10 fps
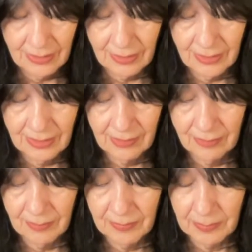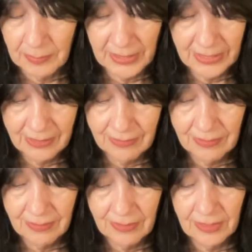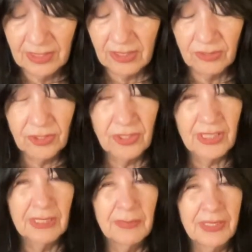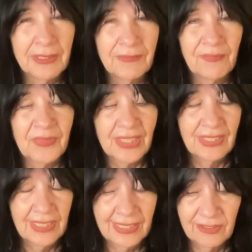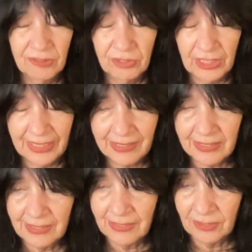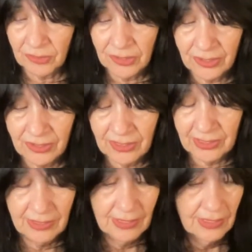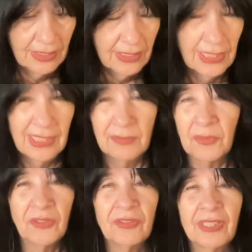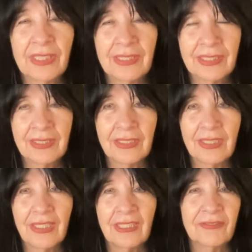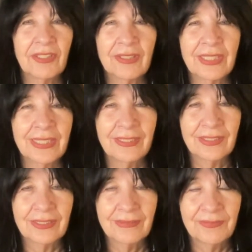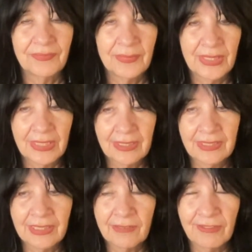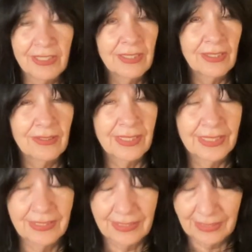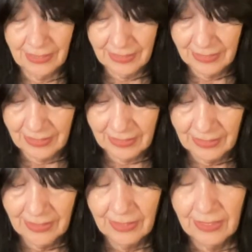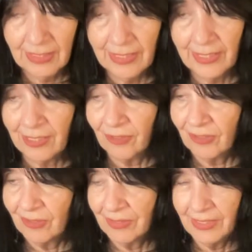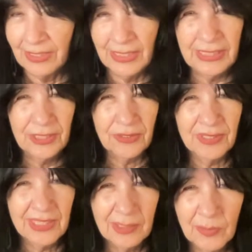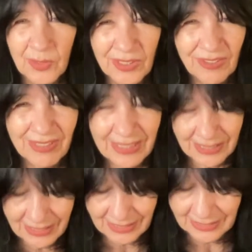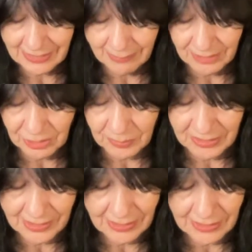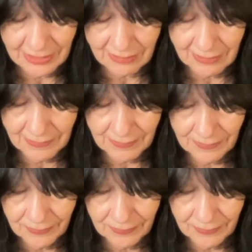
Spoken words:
But the soldiers came in at Andrew Jackson's orders and moved us off our lands because they wanted our lands and our eastern seaboard racing establishments, etc.